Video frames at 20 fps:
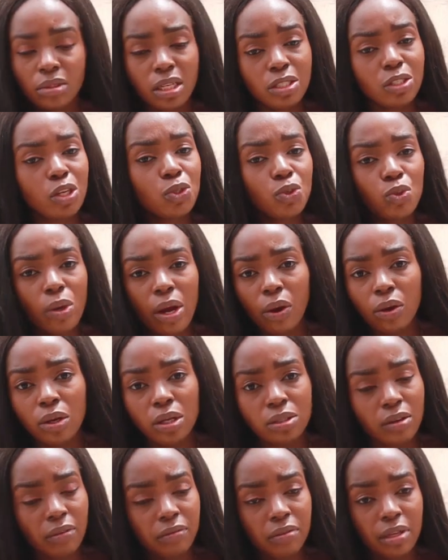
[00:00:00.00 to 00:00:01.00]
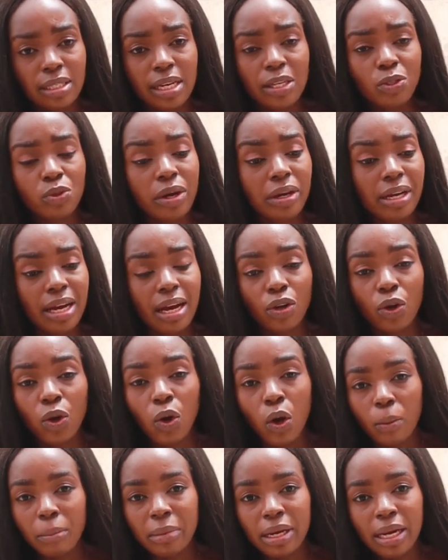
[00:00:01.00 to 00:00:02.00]
they just do a whole lot of things. That's why you can
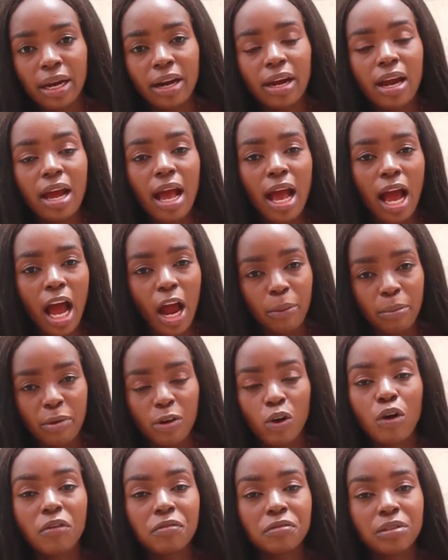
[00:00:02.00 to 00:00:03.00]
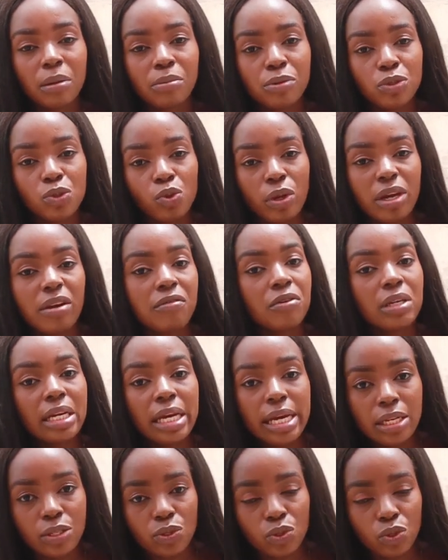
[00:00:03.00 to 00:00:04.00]
come here and be comfortable to
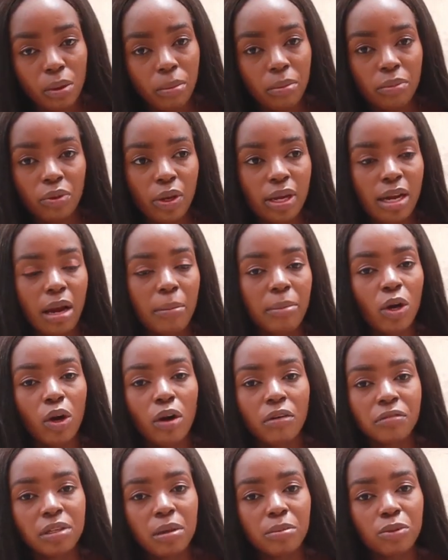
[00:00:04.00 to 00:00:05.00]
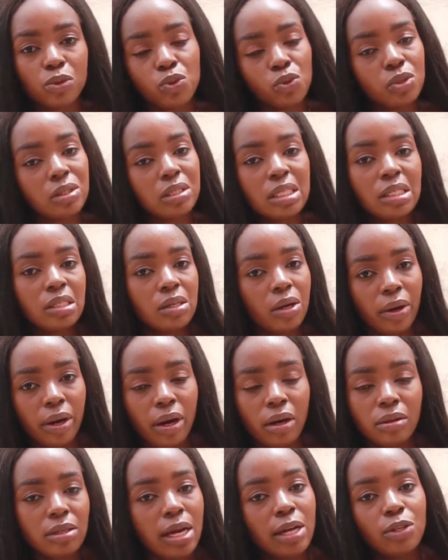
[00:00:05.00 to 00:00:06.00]
even eat something. You can be comfortable to sit
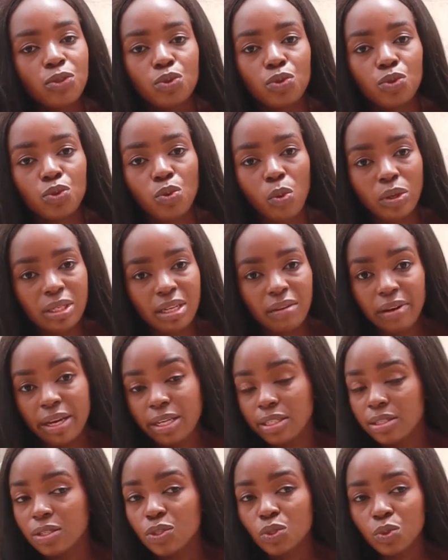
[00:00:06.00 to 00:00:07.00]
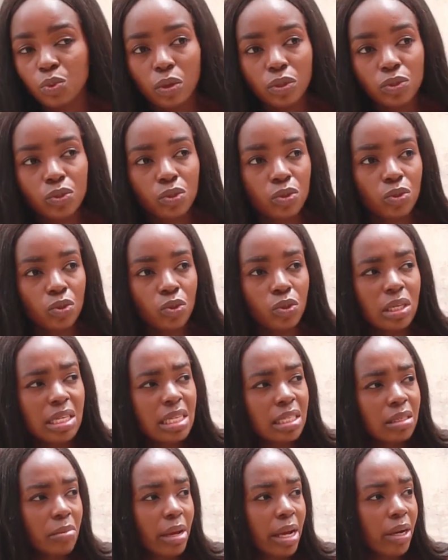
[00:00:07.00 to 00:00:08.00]
around and to do whatever it is you want to do. So
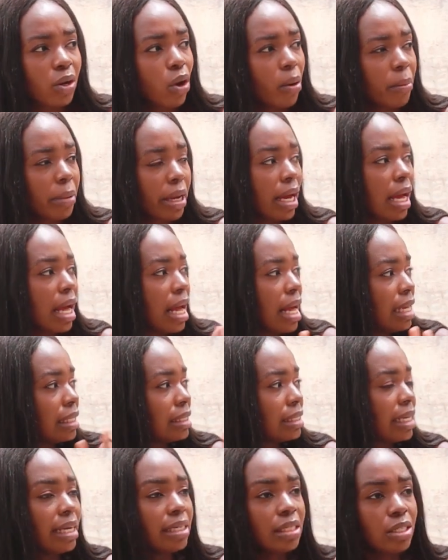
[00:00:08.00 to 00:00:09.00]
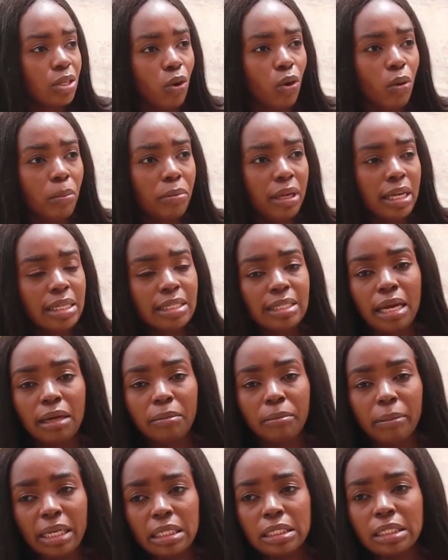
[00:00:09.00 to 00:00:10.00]
these men come here, tidy the whole place
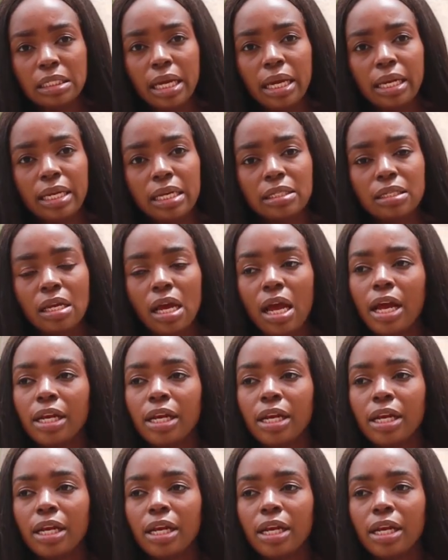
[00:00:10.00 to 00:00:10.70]
and maintain it.